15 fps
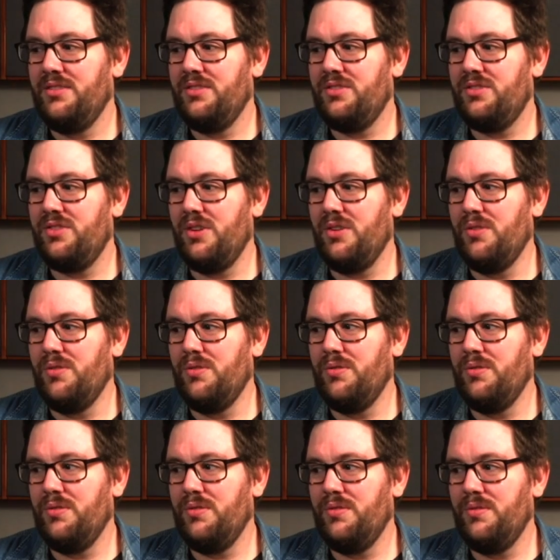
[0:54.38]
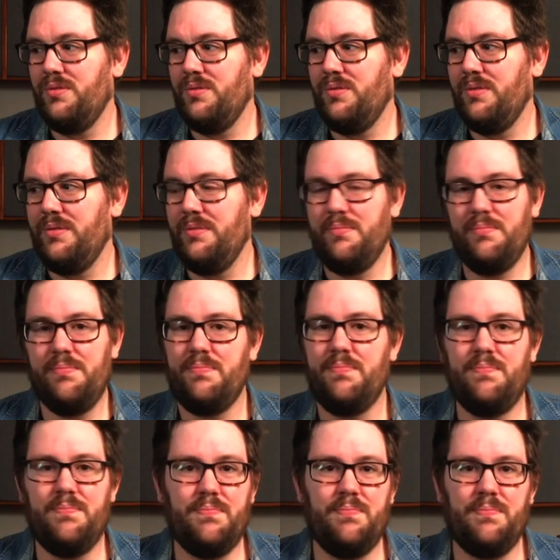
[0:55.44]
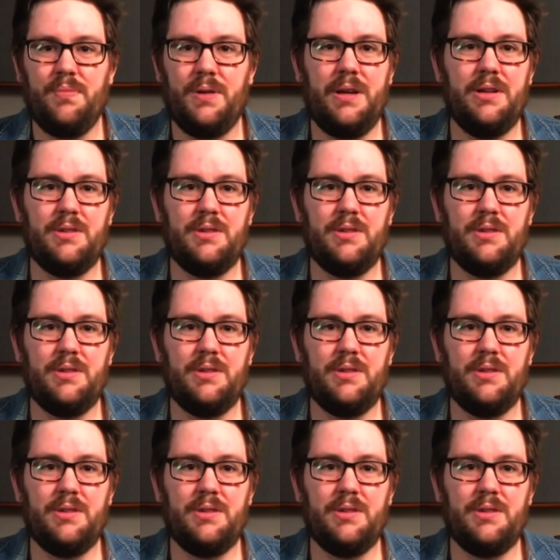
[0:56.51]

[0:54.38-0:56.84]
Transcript: So pretty